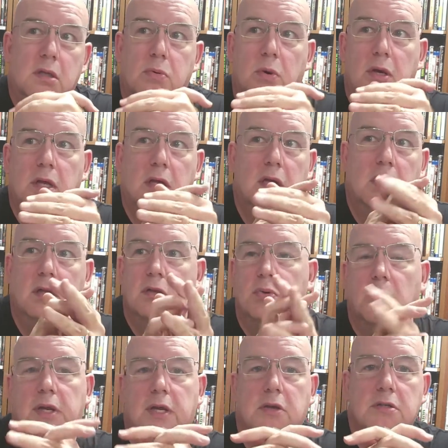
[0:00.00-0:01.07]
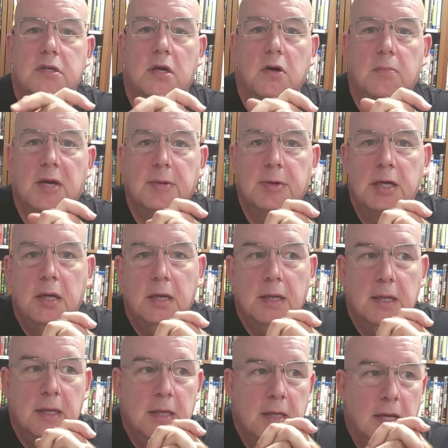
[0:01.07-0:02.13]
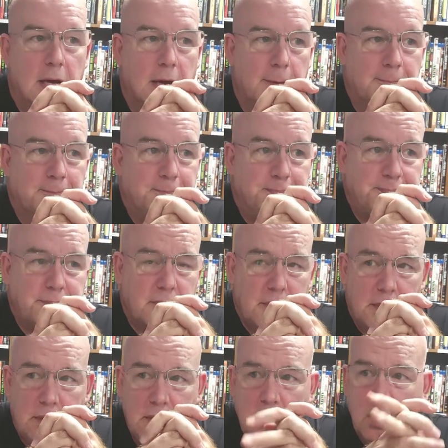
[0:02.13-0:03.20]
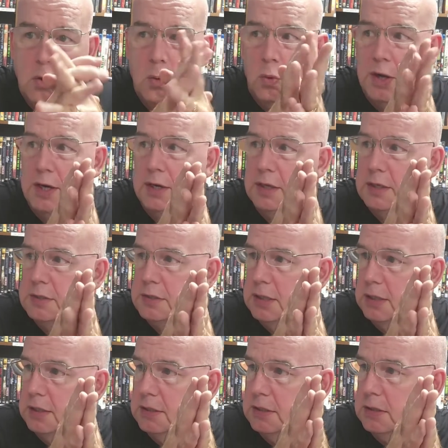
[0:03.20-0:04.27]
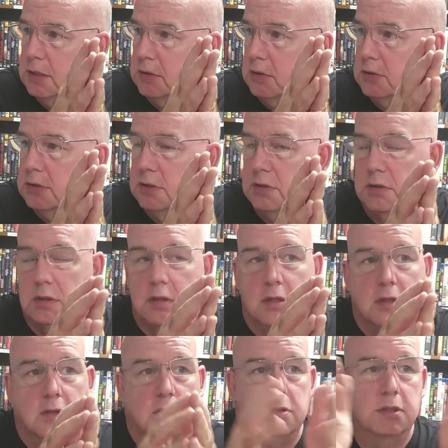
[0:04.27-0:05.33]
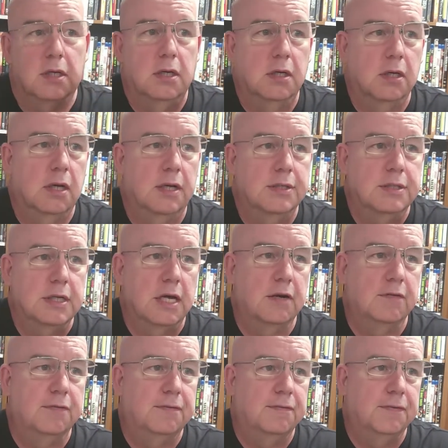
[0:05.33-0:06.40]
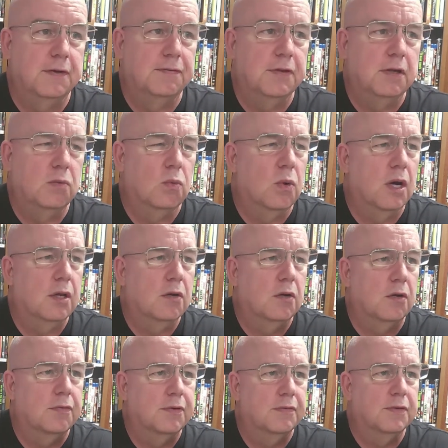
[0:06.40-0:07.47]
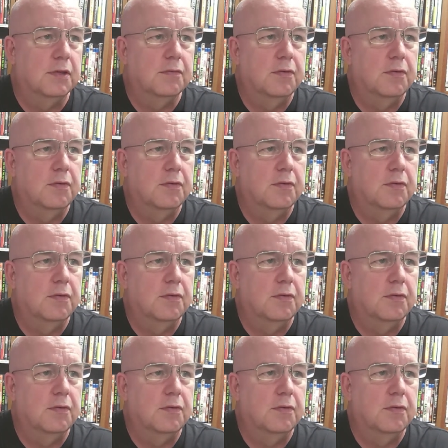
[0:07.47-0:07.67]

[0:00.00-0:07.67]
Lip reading: 20 years ago, maybe. Um, what it is there's a set of 51 or 50